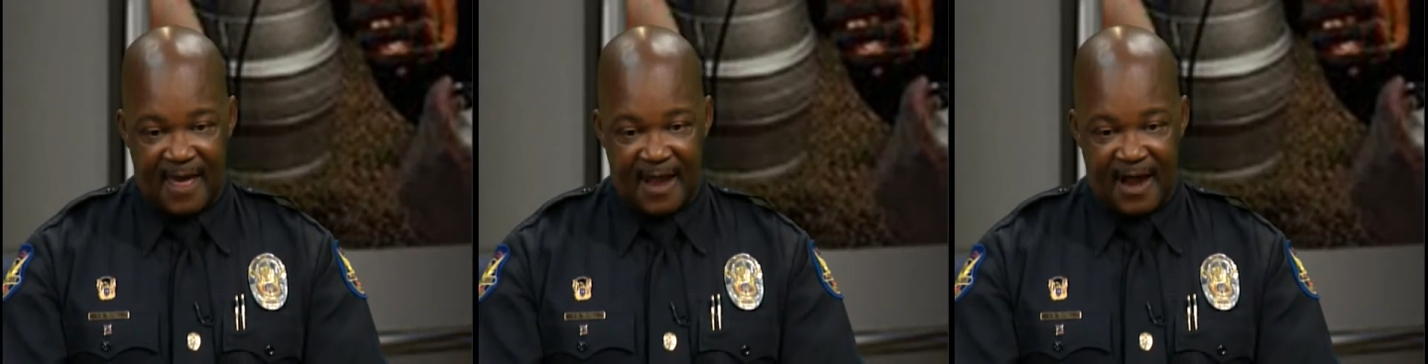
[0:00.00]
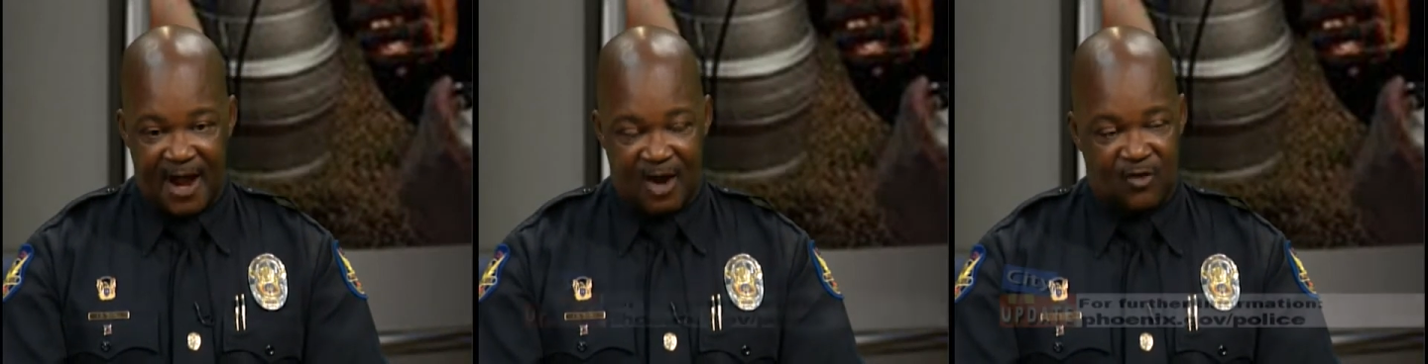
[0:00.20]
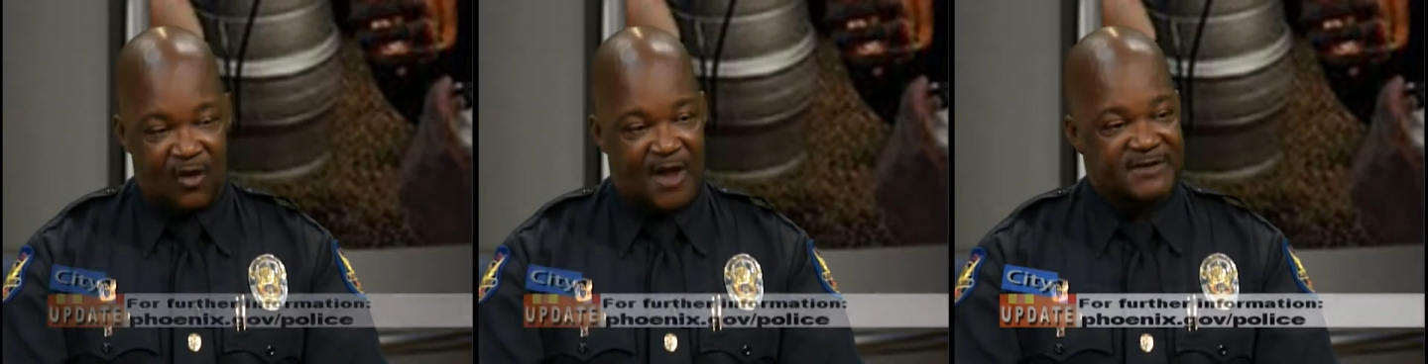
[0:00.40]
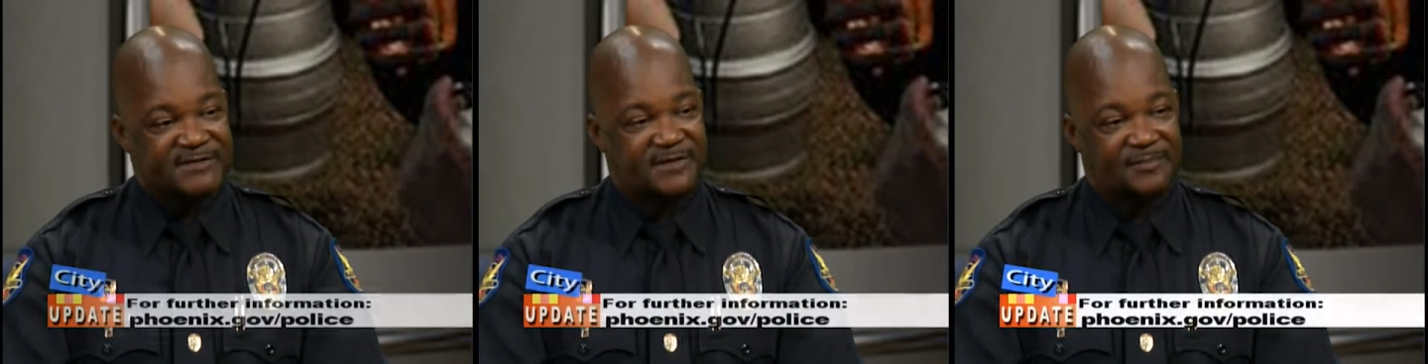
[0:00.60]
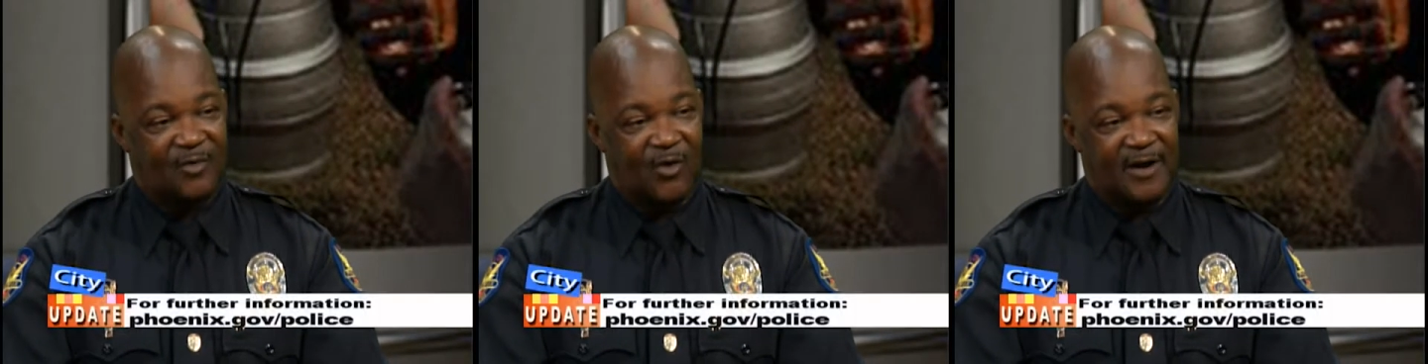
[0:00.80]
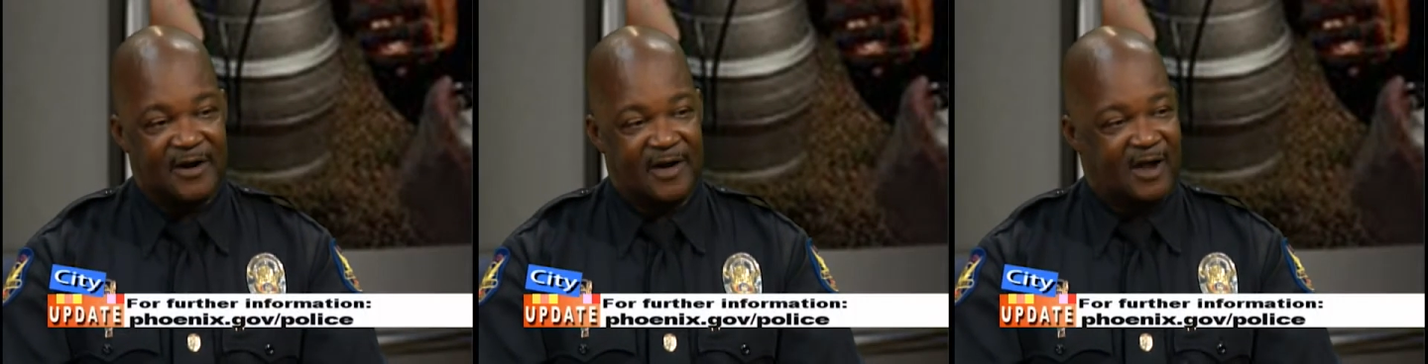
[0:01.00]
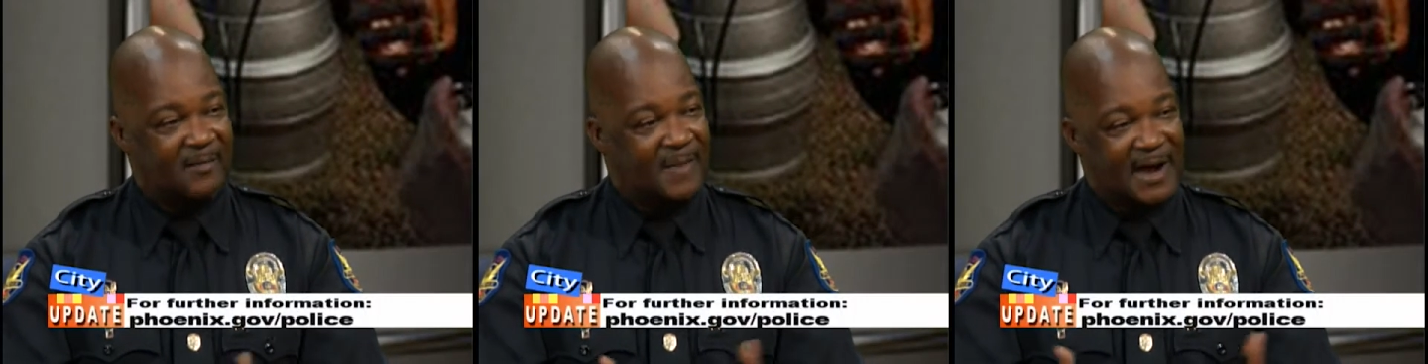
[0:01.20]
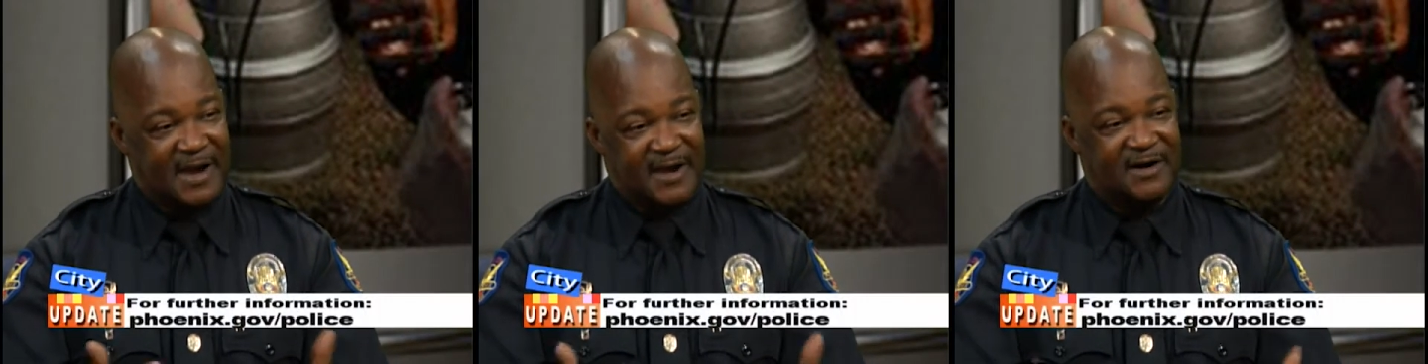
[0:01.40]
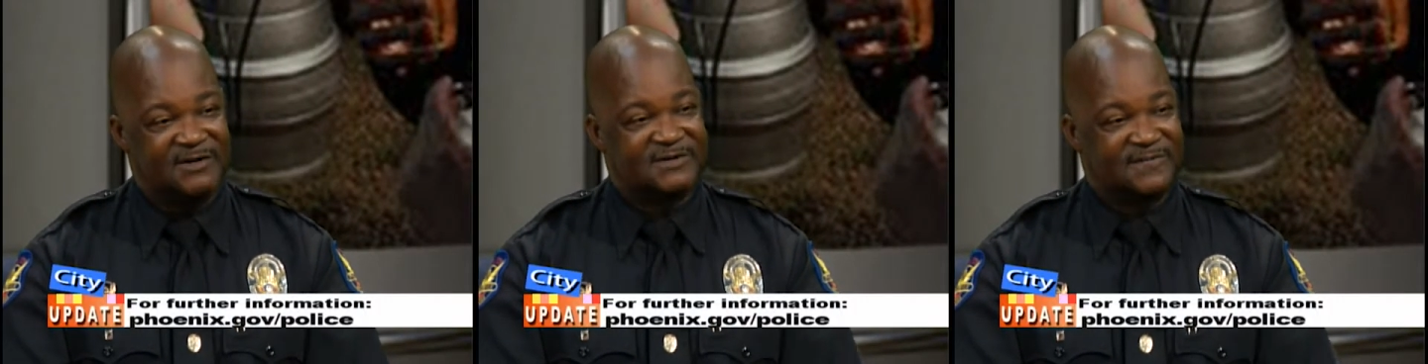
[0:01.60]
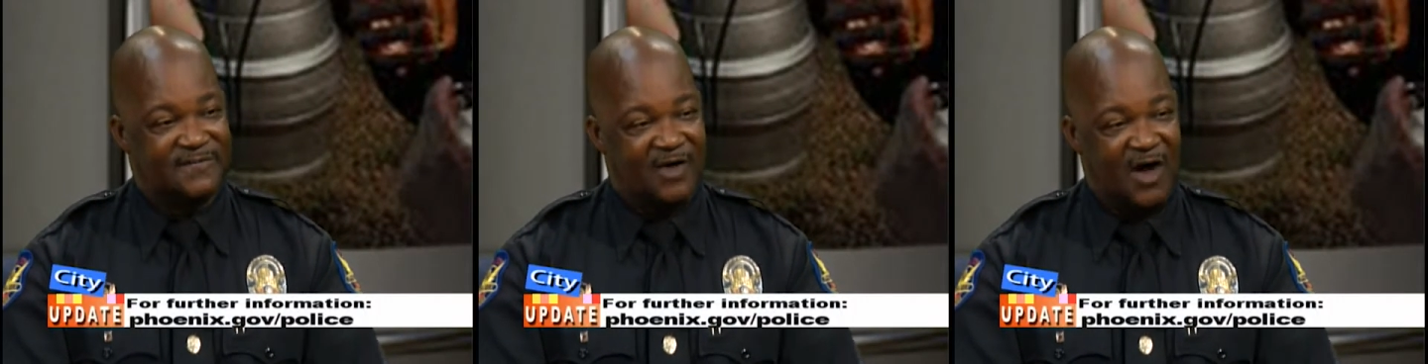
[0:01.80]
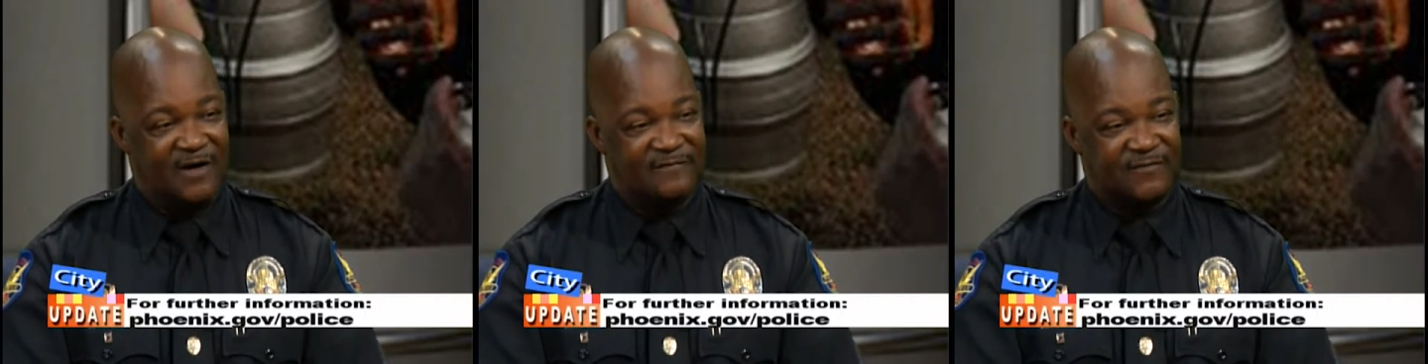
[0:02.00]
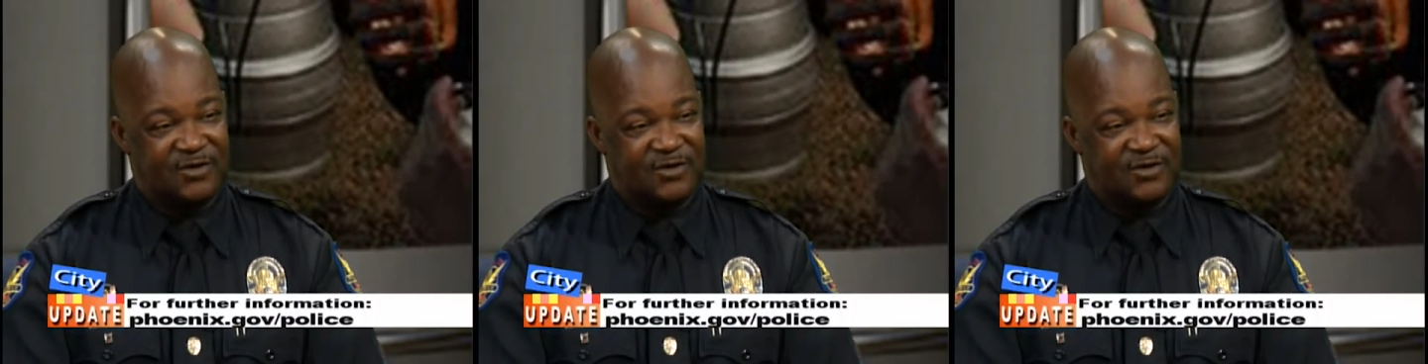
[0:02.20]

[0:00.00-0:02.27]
uh, across the board in all my years of law